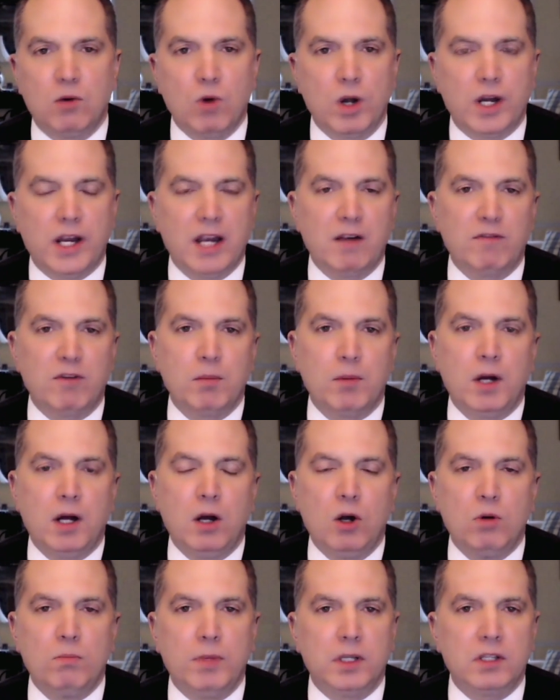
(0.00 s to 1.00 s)
working from
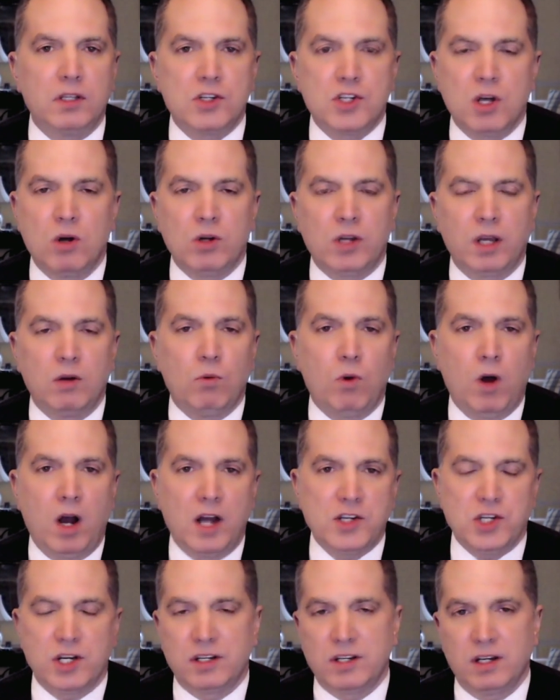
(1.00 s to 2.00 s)
home, but the joke in
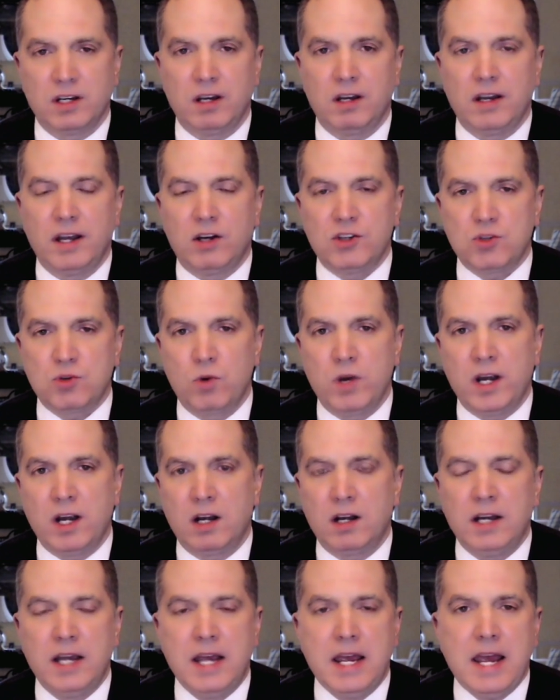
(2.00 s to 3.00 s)
Washington and
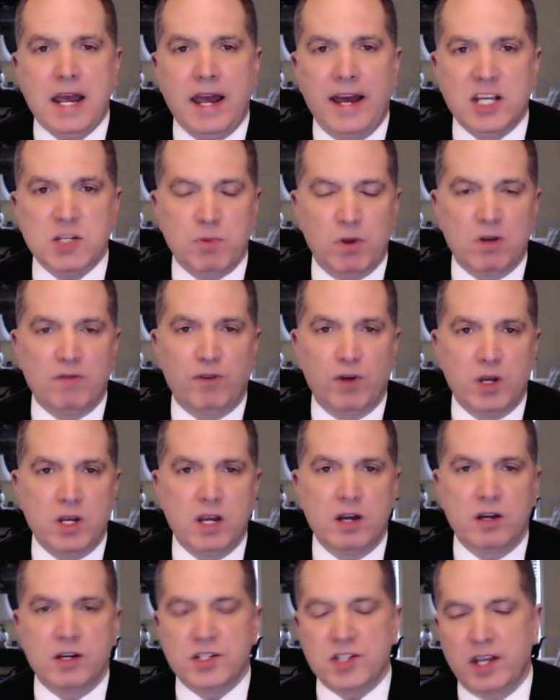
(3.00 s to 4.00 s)
elsewhere has been for
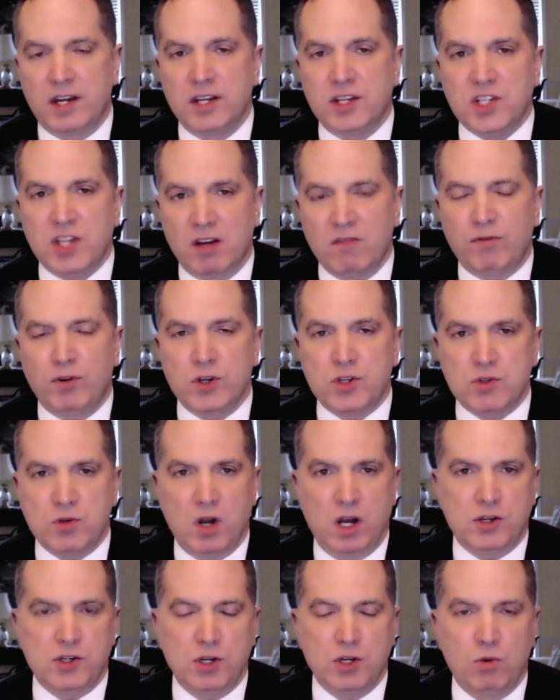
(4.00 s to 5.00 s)
years that it's
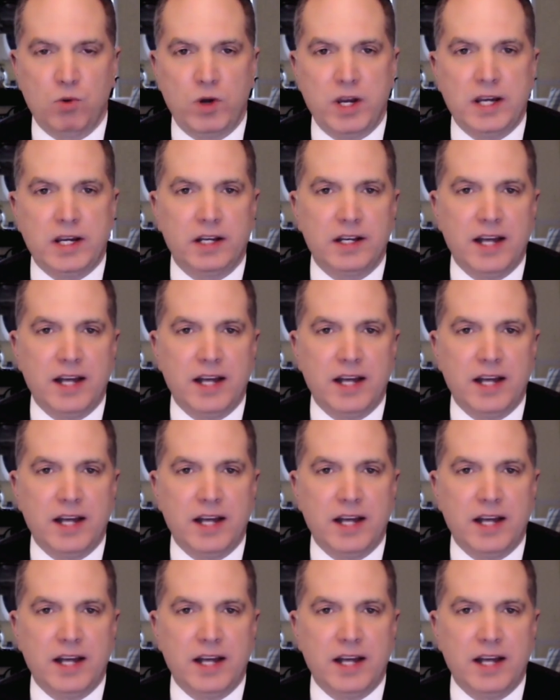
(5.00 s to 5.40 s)
infrastructure week.